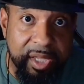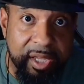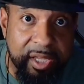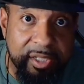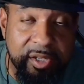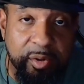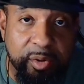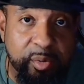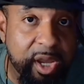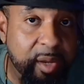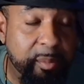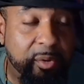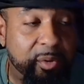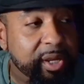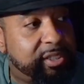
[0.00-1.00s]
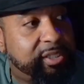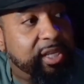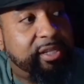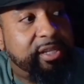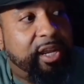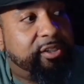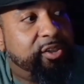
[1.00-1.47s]
So Queen Maria is
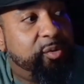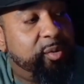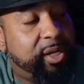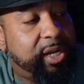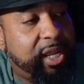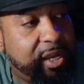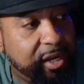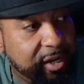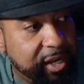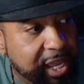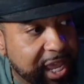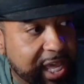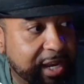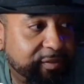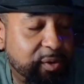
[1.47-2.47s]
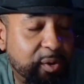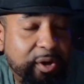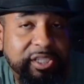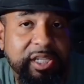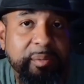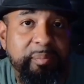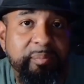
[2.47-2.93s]
sitting there doing hair. And of course,
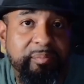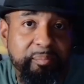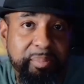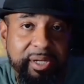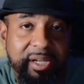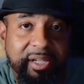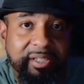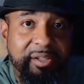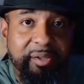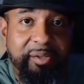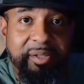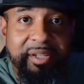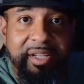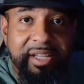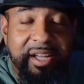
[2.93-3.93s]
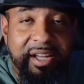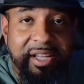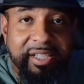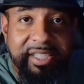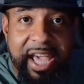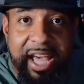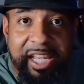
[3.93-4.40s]
she put a little
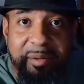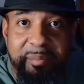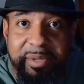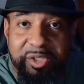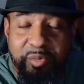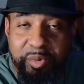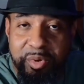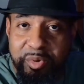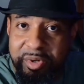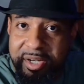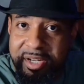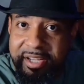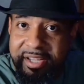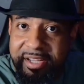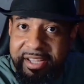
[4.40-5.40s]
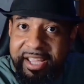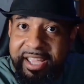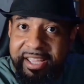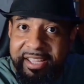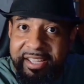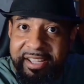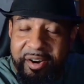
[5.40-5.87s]
calamus root
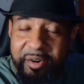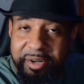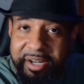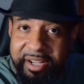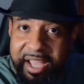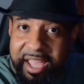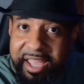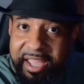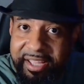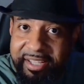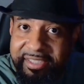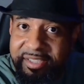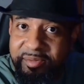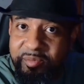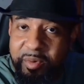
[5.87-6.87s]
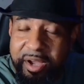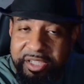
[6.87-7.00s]
on her hands while